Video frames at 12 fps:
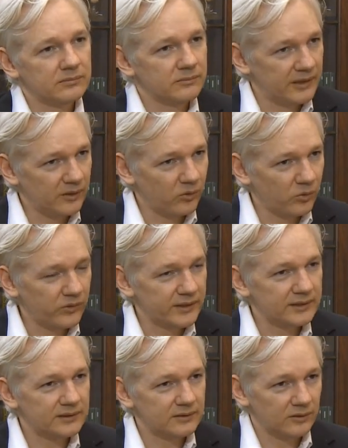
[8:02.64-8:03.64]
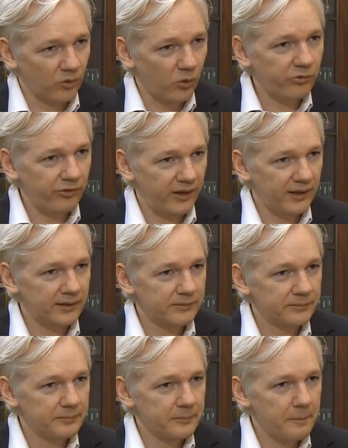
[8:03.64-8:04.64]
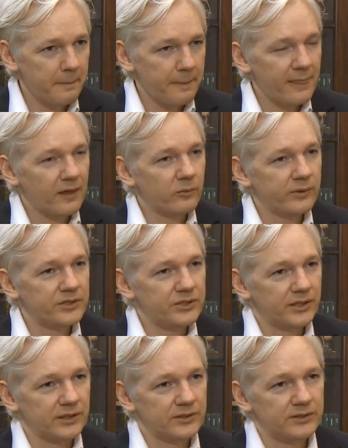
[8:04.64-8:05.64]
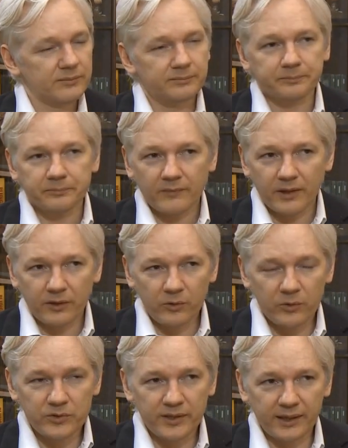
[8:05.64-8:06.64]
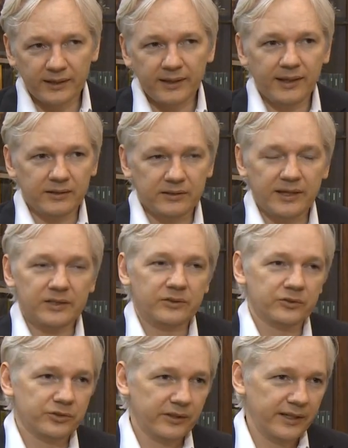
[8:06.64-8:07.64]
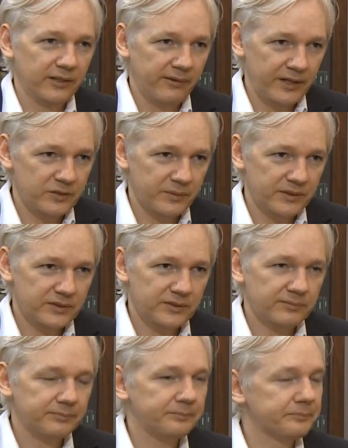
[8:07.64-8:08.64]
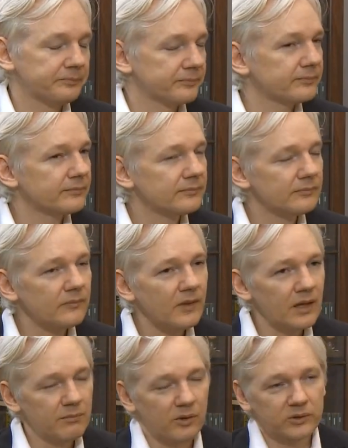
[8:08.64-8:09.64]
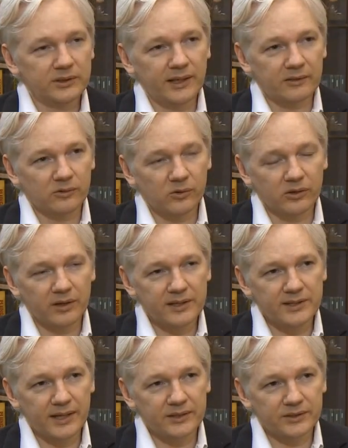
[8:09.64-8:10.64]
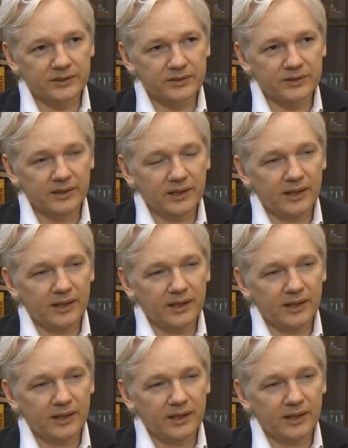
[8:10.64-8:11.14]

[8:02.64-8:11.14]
we call this lawfare, which is using international treaty arrangements and multilateral organizations